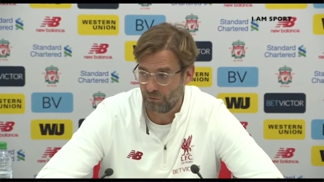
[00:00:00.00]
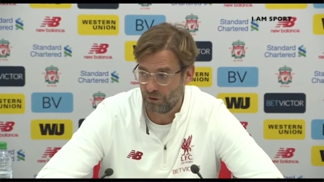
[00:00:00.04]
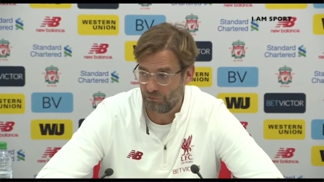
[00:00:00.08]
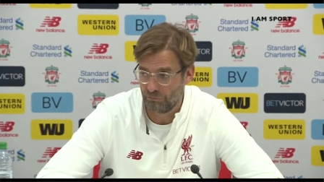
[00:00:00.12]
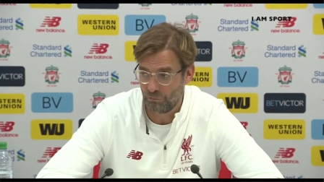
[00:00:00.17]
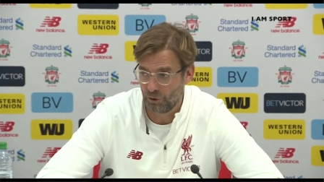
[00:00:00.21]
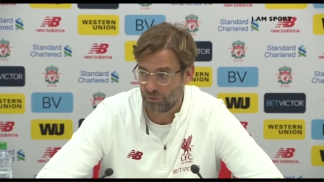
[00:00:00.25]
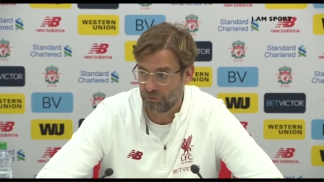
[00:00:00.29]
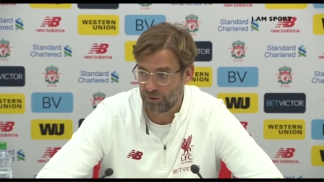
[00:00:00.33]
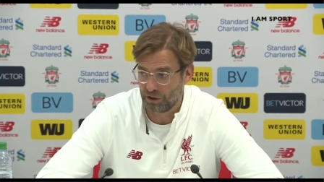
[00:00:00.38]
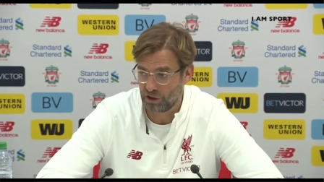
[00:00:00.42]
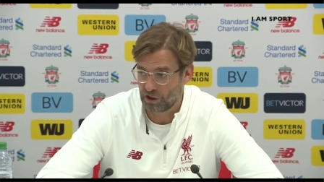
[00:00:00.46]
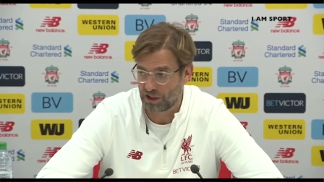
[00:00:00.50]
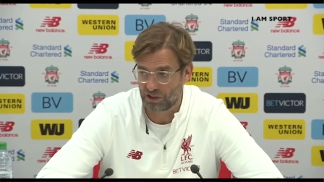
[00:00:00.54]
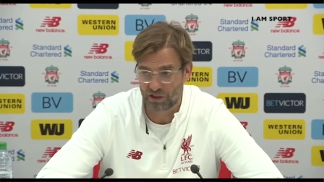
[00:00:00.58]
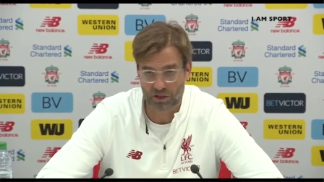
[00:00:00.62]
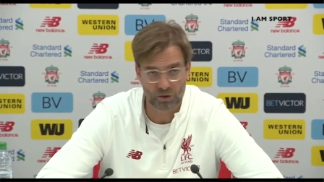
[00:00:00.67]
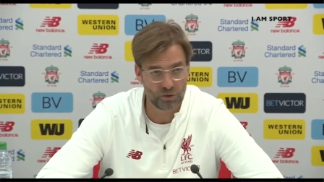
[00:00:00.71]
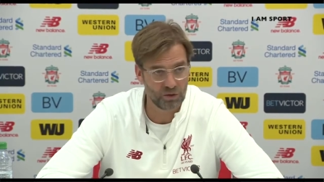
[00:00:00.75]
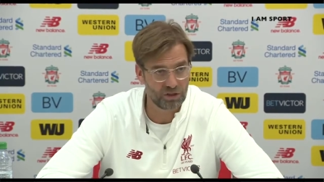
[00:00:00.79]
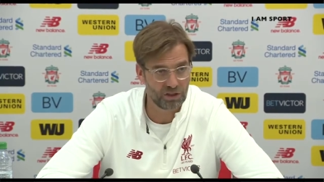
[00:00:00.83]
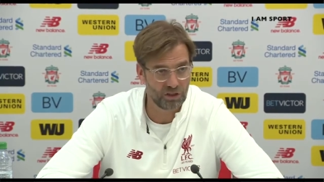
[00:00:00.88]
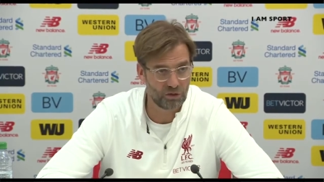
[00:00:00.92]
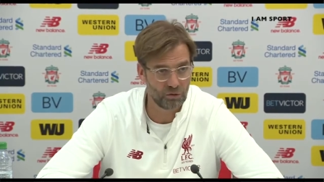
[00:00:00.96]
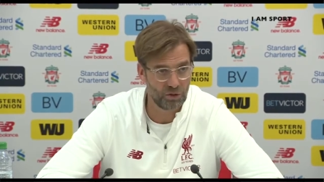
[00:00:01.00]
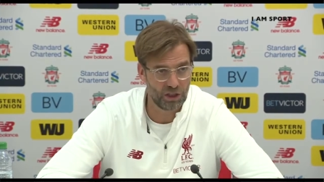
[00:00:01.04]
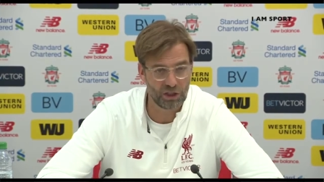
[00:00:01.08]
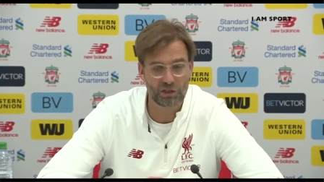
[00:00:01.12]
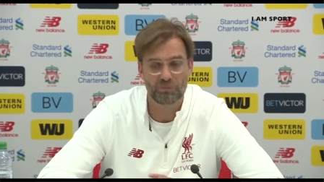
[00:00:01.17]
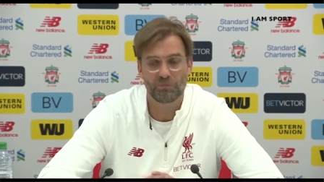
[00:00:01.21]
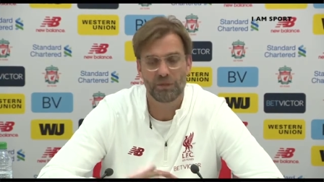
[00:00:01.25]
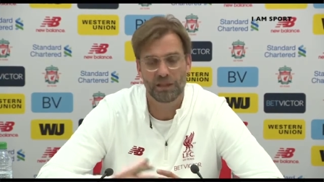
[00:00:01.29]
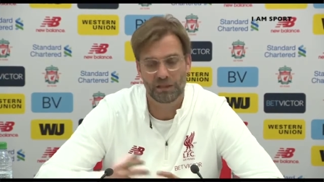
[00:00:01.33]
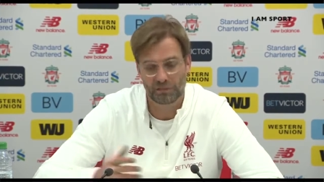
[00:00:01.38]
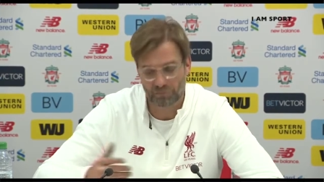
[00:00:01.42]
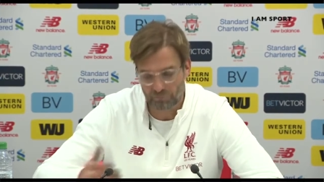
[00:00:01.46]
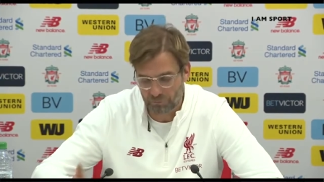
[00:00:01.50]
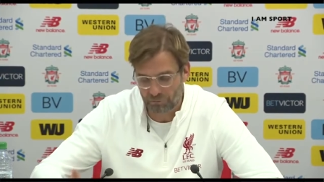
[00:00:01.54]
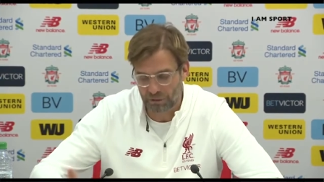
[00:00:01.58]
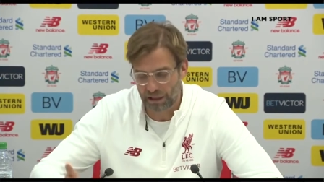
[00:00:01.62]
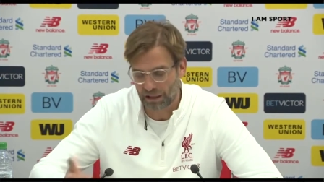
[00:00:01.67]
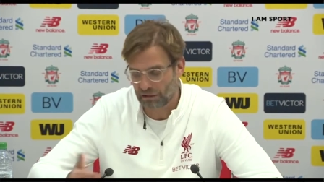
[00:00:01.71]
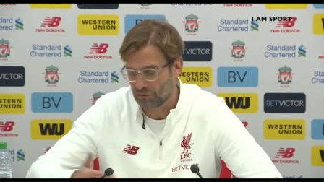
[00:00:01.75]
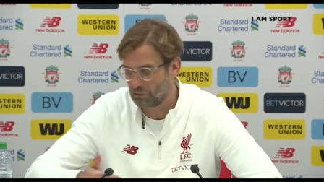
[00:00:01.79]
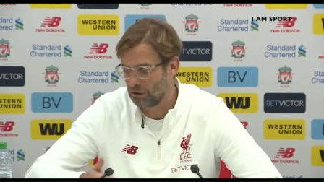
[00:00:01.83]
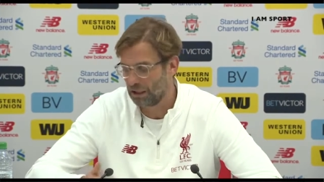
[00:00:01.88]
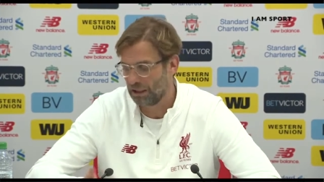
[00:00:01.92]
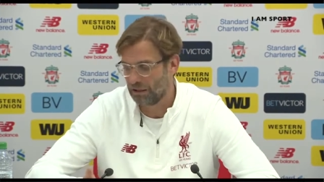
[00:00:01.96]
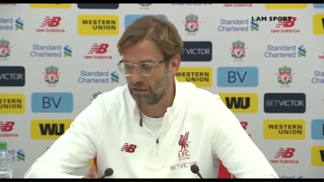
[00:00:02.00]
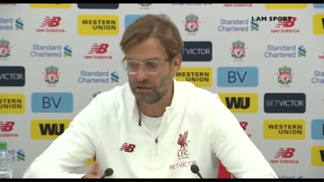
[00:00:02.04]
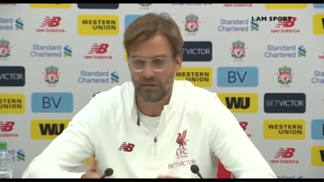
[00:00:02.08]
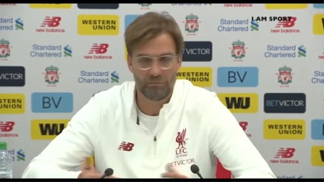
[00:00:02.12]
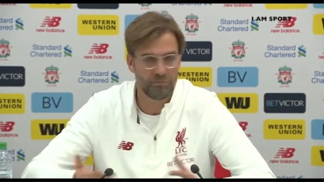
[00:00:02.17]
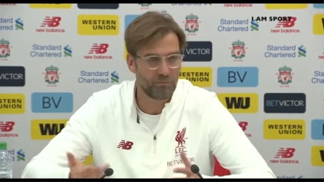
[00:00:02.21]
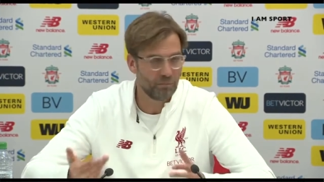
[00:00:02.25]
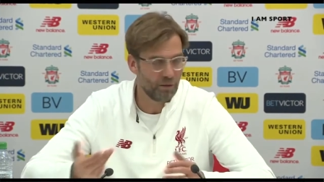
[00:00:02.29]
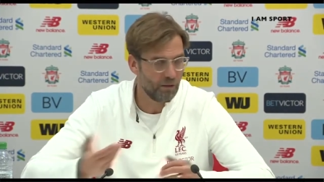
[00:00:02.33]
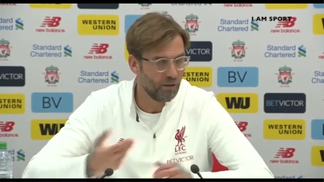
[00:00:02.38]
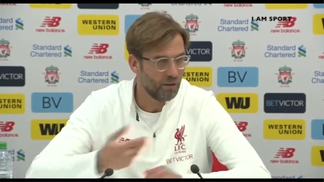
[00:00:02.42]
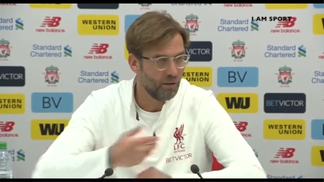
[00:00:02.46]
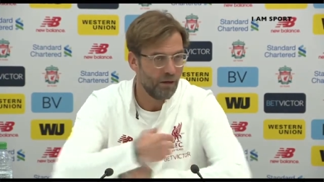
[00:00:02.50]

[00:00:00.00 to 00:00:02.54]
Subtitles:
would be just a good situation. But back to Andy.